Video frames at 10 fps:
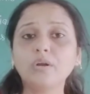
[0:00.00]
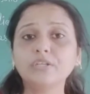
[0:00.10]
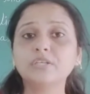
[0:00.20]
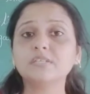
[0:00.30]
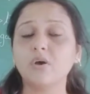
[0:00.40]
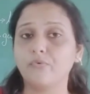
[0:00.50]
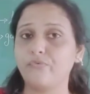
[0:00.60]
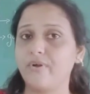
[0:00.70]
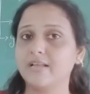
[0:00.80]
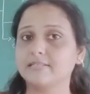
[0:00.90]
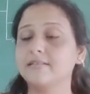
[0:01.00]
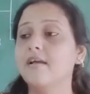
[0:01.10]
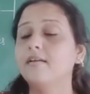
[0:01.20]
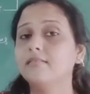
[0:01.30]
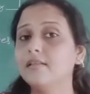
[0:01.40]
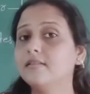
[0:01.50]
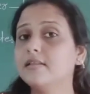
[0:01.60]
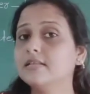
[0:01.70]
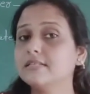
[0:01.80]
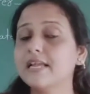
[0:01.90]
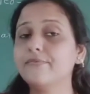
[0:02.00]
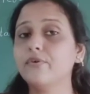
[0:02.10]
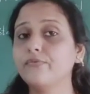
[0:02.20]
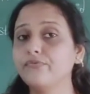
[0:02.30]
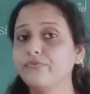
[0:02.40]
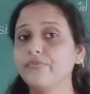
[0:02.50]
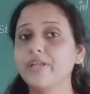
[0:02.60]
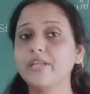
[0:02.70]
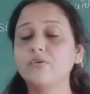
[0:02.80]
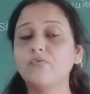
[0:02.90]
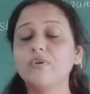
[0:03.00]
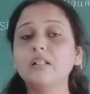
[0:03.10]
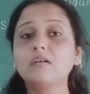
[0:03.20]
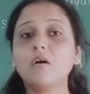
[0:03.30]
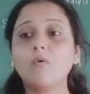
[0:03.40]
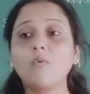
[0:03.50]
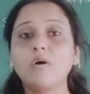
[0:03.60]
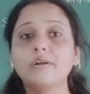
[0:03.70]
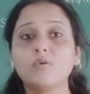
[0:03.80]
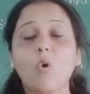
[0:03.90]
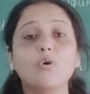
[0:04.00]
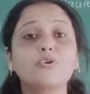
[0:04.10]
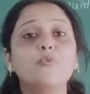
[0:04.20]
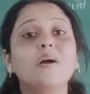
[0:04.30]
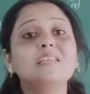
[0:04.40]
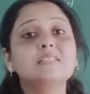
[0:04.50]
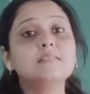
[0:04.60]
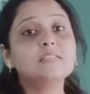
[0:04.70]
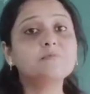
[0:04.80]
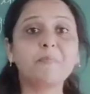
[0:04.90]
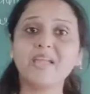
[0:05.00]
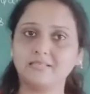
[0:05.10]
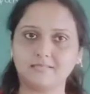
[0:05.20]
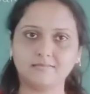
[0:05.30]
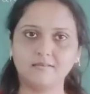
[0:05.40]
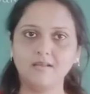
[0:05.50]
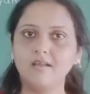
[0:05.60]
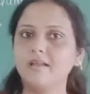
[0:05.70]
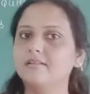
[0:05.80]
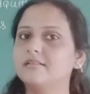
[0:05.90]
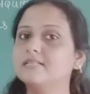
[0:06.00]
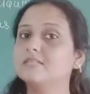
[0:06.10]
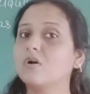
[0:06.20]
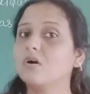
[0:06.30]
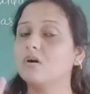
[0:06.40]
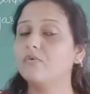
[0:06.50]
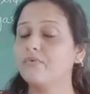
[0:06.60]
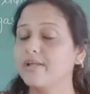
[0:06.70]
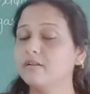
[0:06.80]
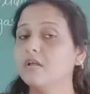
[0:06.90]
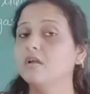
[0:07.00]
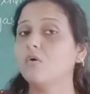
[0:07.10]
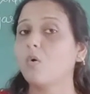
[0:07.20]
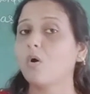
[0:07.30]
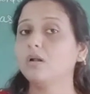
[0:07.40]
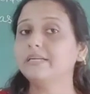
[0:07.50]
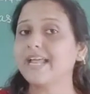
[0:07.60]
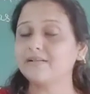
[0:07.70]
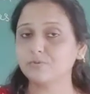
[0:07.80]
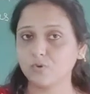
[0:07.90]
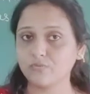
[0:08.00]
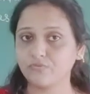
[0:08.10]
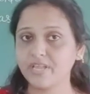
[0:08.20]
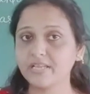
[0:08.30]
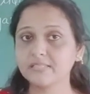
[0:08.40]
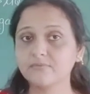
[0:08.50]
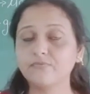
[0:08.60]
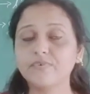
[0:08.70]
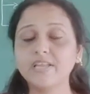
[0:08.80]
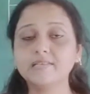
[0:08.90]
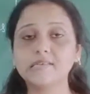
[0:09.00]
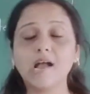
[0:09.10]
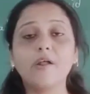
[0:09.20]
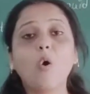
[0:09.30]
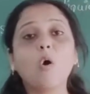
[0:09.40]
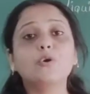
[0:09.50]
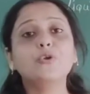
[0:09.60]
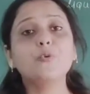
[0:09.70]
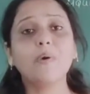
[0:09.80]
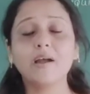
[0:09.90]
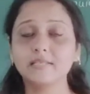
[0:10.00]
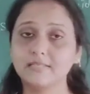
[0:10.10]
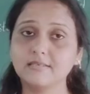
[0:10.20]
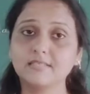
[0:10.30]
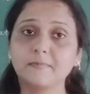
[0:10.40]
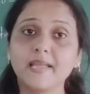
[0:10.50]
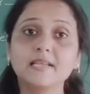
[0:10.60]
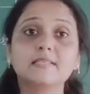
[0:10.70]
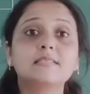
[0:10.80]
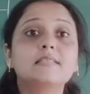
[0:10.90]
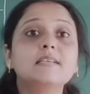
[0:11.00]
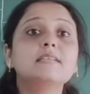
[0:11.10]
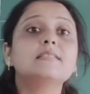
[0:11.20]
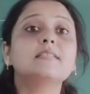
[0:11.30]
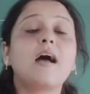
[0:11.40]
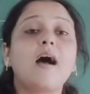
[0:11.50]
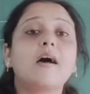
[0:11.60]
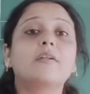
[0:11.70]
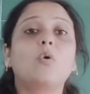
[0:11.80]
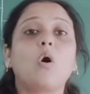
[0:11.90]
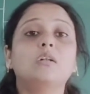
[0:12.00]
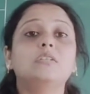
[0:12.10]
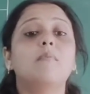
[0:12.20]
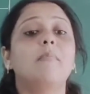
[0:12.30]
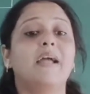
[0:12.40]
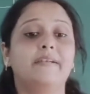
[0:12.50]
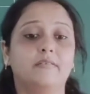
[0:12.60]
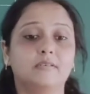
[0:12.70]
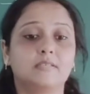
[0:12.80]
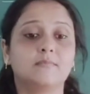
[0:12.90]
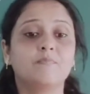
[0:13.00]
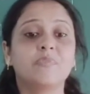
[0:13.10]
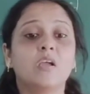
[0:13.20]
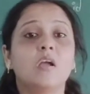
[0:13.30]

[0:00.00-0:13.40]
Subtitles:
on the surface, then this type of thing will occupies the space. And this when all types of things which are occupies the space, these are called the matters.